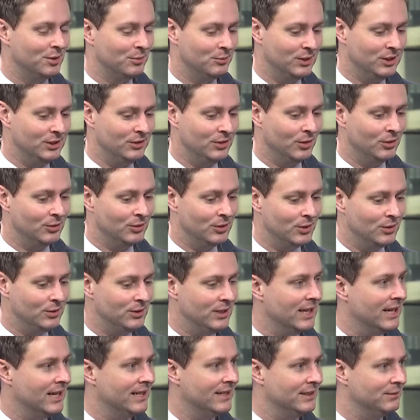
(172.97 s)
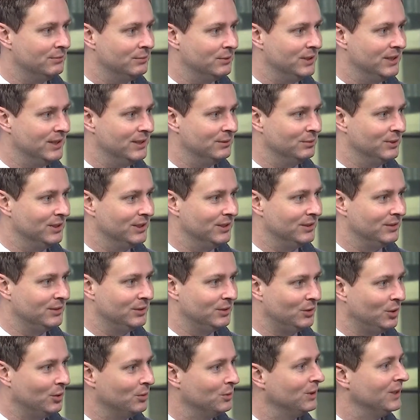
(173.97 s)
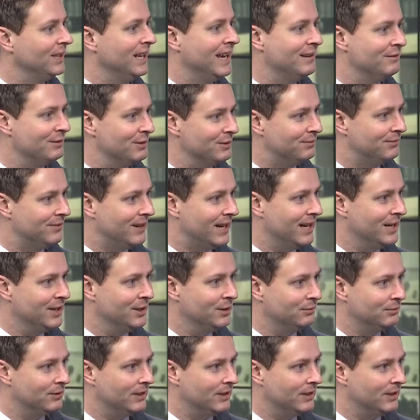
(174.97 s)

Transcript: and we don't know yet if we, if we totally have the fire,